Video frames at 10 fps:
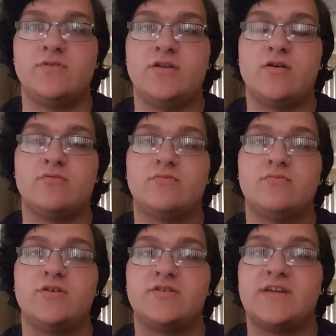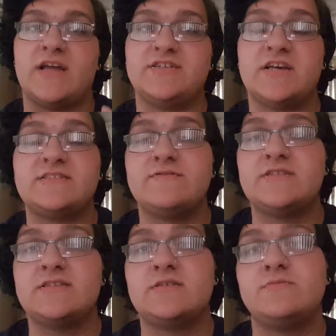Your digestive
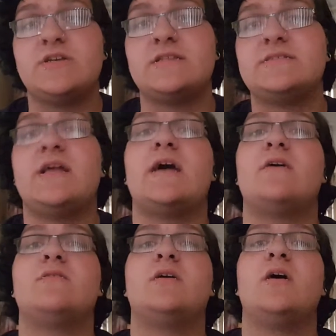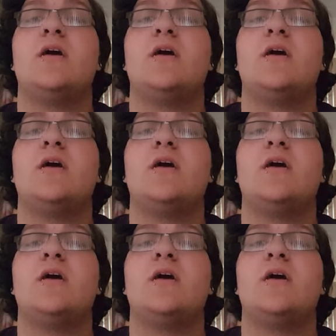system shuts down.